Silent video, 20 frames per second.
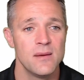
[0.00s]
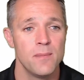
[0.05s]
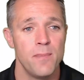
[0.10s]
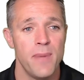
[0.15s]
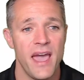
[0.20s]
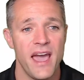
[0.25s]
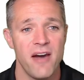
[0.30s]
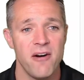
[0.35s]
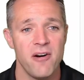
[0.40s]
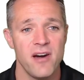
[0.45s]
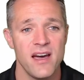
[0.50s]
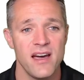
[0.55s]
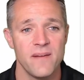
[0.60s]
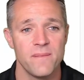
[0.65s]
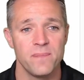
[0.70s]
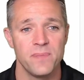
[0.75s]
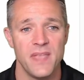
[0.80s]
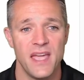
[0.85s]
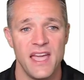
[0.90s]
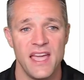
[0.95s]
power,
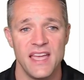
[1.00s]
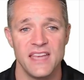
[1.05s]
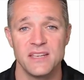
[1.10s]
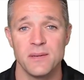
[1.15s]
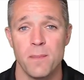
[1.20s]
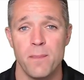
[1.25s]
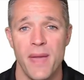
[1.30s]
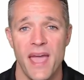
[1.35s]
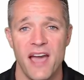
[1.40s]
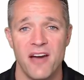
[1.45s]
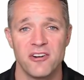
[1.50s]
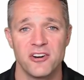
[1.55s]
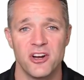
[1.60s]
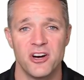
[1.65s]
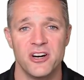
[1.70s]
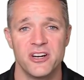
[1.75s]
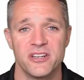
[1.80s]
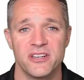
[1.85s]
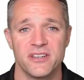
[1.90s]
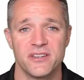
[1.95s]
and power
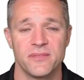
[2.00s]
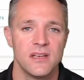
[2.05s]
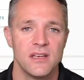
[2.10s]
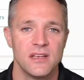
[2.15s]
on.